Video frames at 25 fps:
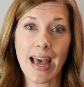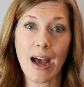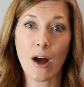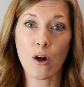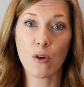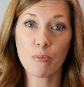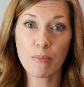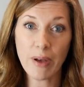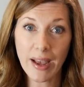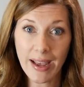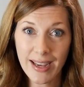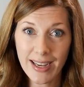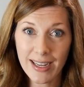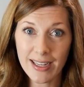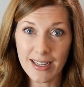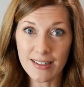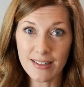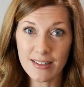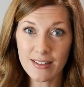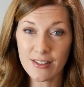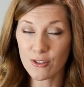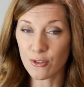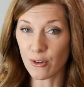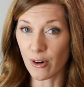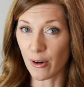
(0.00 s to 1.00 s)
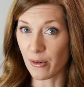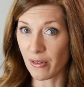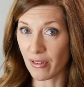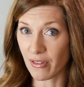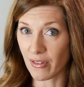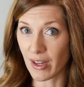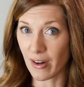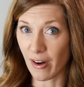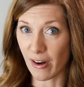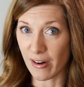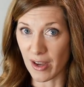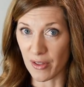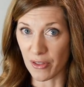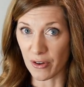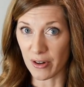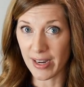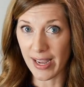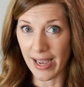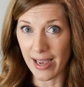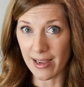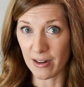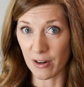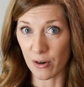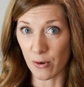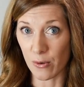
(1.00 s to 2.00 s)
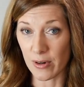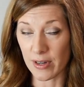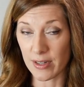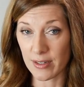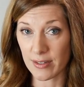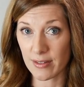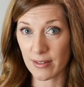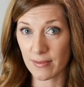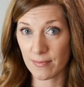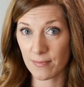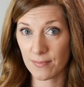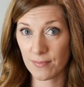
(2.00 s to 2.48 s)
outpaced growth in our other categories.